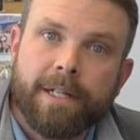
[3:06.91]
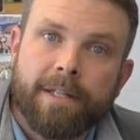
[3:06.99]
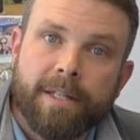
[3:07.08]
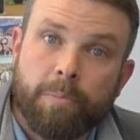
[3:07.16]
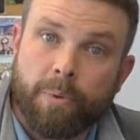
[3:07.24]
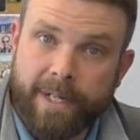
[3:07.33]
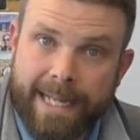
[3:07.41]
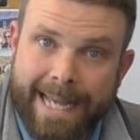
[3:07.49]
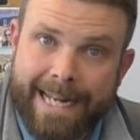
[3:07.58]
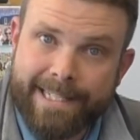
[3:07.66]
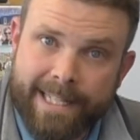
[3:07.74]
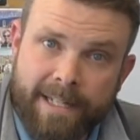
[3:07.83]
the
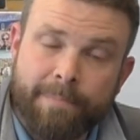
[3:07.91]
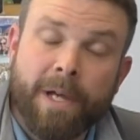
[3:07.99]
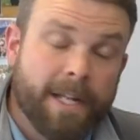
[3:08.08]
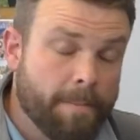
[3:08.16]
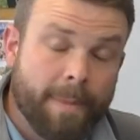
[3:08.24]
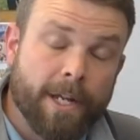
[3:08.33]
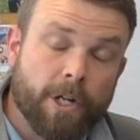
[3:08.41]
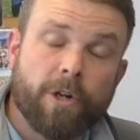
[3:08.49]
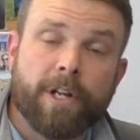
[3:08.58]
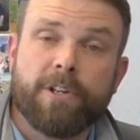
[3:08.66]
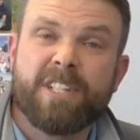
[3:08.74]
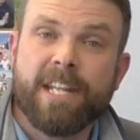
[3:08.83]
pre-edits that may
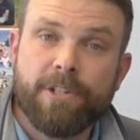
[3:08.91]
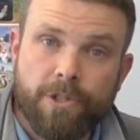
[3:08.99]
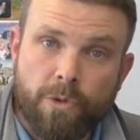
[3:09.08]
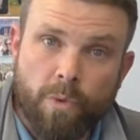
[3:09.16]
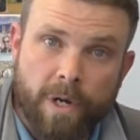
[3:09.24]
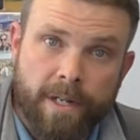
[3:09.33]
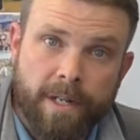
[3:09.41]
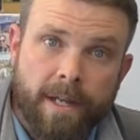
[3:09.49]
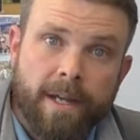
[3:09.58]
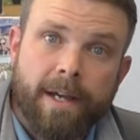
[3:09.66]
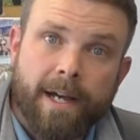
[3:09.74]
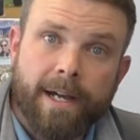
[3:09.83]
occur at your 10.2.1
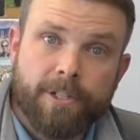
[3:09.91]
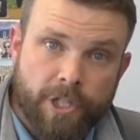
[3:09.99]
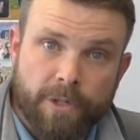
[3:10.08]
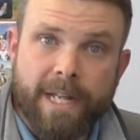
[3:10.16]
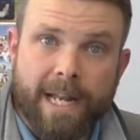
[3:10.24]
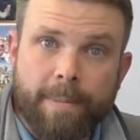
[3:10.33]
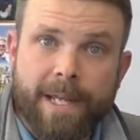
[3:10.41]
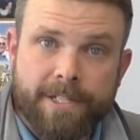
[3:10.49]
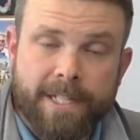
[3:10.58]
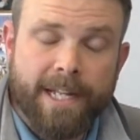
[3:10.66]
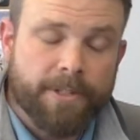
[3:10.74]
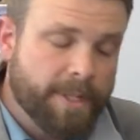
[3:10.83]

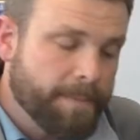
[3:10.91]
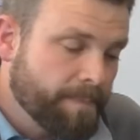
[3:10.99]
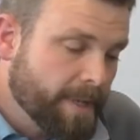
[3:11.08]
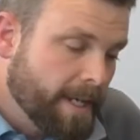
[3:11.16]
geodatabase in Esri,